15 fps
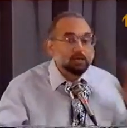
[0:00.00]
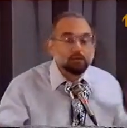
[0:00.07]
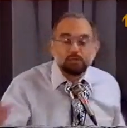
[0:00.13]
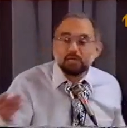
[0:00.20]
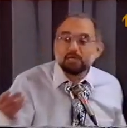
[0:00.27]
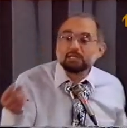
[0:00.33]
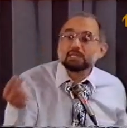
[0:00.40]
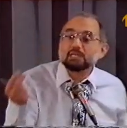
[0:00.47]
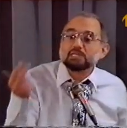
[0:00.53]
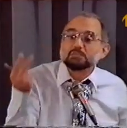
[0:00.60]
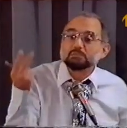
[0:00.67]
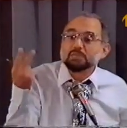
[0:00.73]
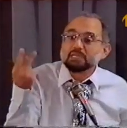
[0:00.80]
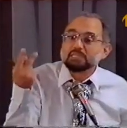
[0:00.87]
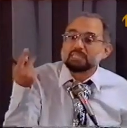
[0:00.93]
the Quran here
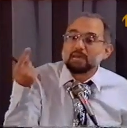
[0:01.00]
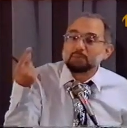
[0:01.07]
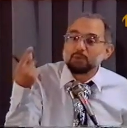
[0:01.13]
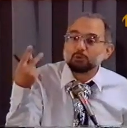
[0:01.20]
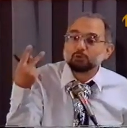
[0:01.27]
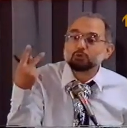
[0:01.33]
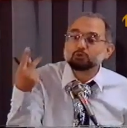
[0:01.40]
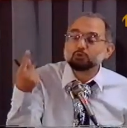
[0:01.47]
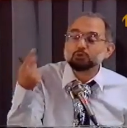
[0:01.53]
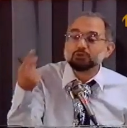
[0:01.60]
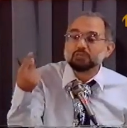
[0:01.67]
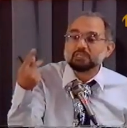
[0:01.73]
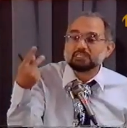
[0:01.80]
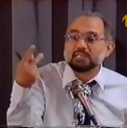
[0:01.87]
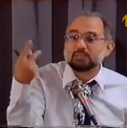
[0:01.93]
speaks about two
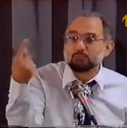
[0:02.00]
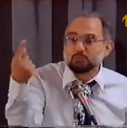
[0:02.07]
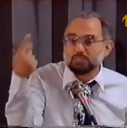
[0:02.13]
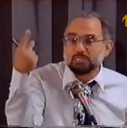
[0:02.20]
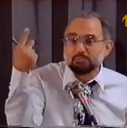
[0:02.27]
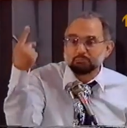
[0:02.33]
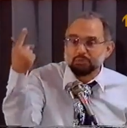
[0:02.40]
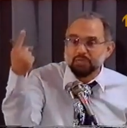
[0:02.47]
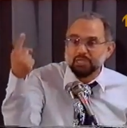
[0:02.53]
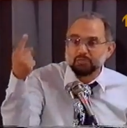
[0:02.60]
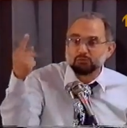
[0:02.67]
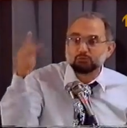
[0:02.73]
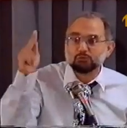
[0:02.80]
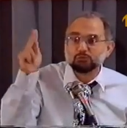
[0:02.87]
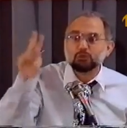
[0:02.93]
things that Muslims
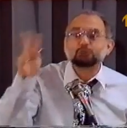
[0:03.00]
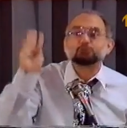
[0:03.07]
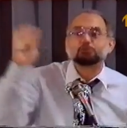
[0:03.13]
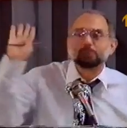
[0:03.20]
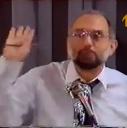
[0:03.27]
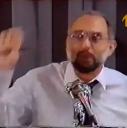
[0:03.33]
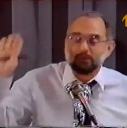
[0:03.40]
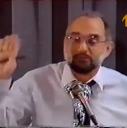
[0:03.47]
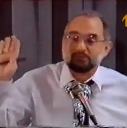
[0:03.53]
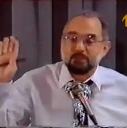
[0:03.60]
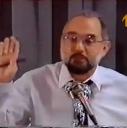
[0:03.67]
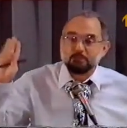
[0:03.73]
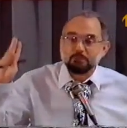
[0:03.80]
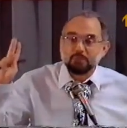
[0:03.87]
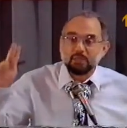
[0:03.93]
pray not to be one of
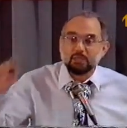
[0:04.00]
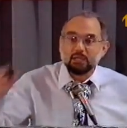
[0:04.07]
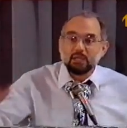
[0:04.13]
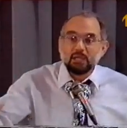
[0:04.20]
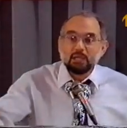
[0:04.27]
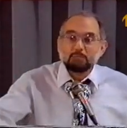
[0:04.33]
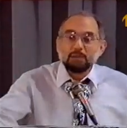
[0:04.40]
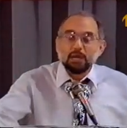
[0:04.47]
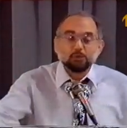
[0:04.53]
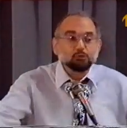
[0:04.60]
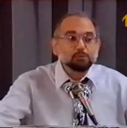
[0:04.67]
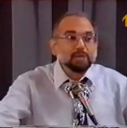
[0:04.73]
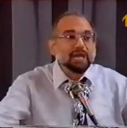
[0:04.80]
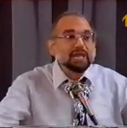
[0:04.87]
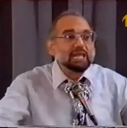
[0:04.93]
them.
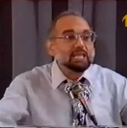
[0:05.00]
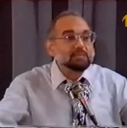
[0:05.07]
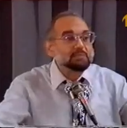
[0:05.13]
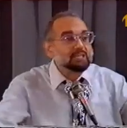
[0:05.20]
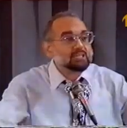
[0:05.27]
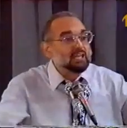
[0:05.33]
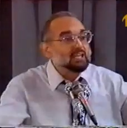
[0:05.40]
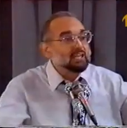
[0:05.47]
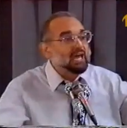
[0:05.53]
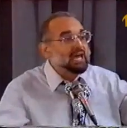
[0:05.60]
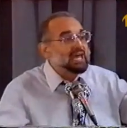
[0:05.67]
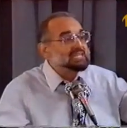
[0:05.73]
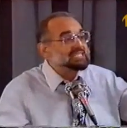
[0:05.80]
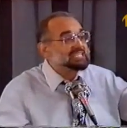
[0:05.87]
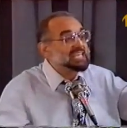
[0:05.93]
Maghdubi alayhim, that
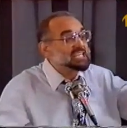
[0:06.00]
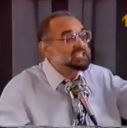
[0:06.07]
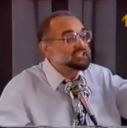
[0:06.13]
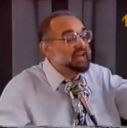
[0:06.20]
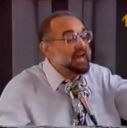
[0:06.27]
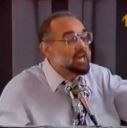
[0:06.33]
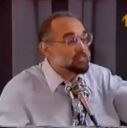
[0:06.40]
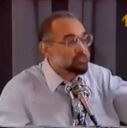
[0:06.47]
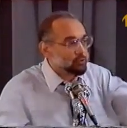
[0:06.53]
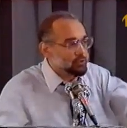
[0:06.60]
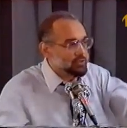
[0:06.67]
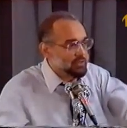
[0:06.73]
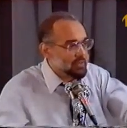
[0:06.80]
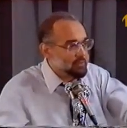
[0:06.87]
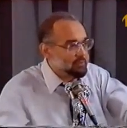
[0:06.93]
Allah has His wrath
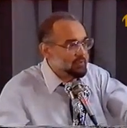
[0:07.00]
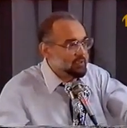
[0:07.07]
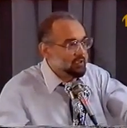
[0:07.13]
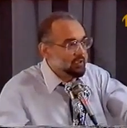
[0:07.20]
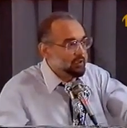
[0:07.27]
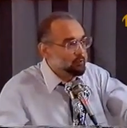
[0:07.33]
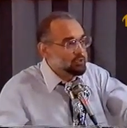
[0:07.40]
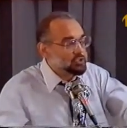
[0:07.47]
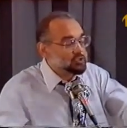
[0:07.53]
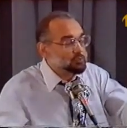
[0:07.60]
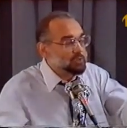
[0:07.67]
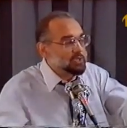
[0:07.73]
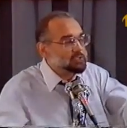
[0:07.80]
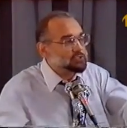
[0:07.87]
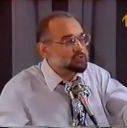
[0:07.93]
on them, which
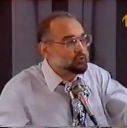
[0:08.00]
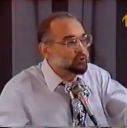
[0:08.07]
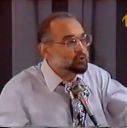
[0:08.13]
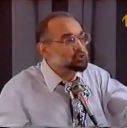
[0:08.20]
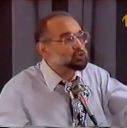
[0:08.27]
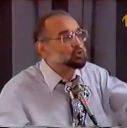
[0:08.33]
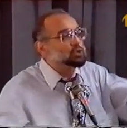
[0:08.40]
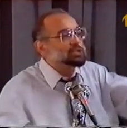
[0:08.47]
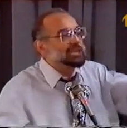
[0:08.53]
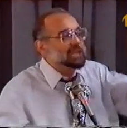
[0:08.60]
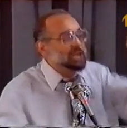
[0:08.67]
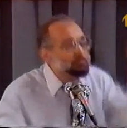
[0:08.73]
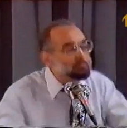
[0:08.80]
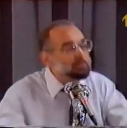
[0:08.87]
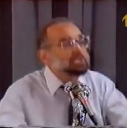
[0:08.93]
means those who
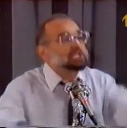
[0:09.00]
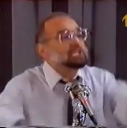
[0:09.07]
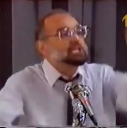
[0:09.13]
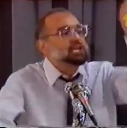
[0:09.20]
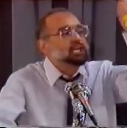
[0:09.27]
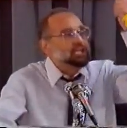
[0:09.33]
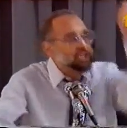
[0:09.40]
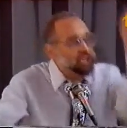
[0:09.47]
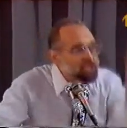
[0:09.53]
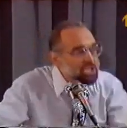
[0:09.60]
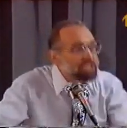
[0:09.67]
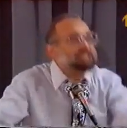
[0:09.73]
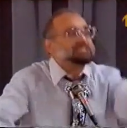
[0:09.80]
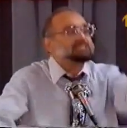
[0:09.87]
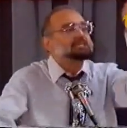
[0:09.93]
deliberately
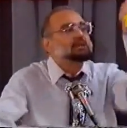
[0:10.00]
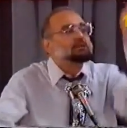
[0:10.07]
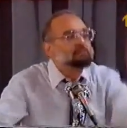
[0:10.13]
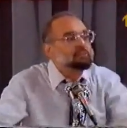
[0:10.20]
rejected